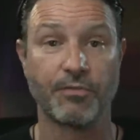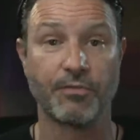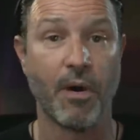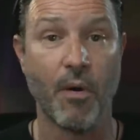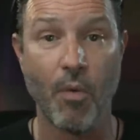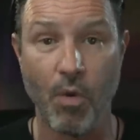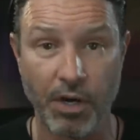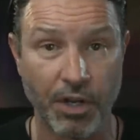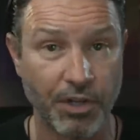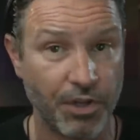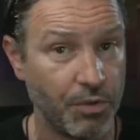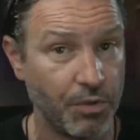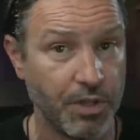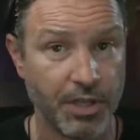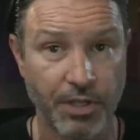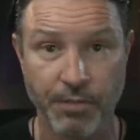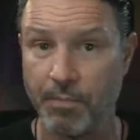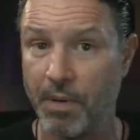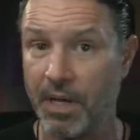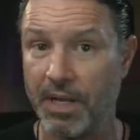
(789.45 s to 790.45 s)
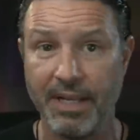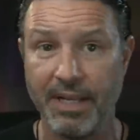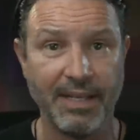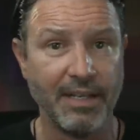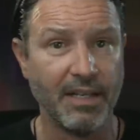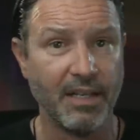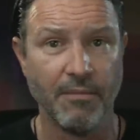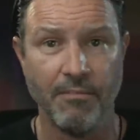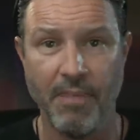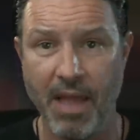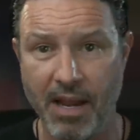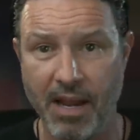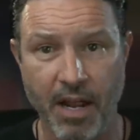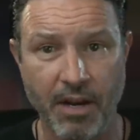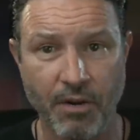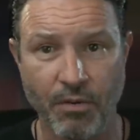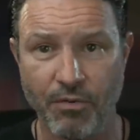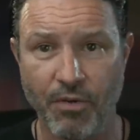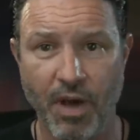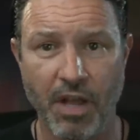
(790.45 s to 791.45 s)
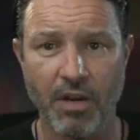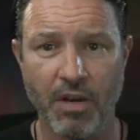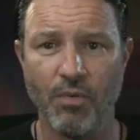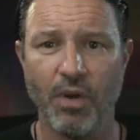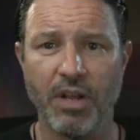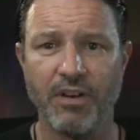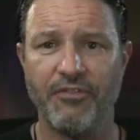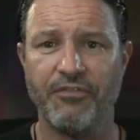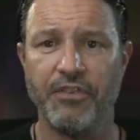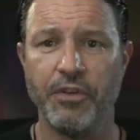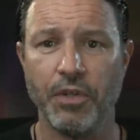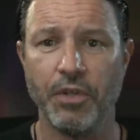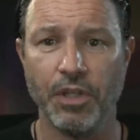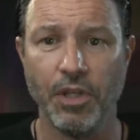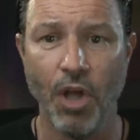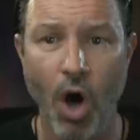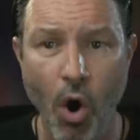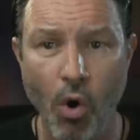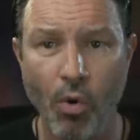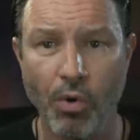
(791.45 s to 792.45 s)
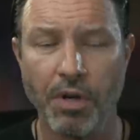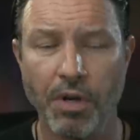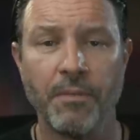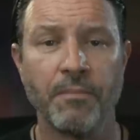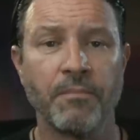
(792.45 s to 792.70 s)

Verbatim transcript: I want to do this, but man, I don't, I don't want to feel alone.